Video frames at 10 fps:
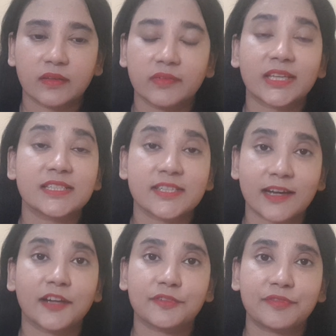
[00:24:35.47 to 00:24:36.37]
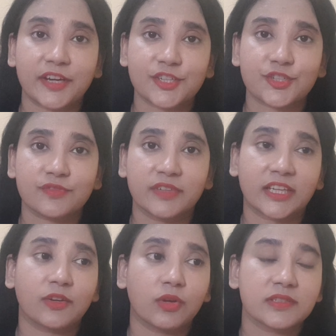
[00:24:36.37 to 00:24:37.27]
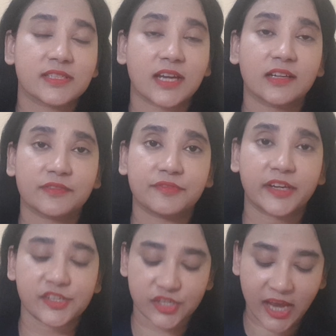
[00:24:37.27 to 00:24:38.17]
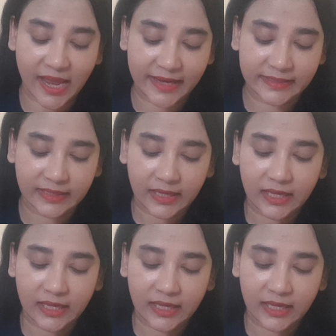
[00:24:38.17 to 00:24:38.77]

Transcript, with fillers: we can start afresh we can all start afresh and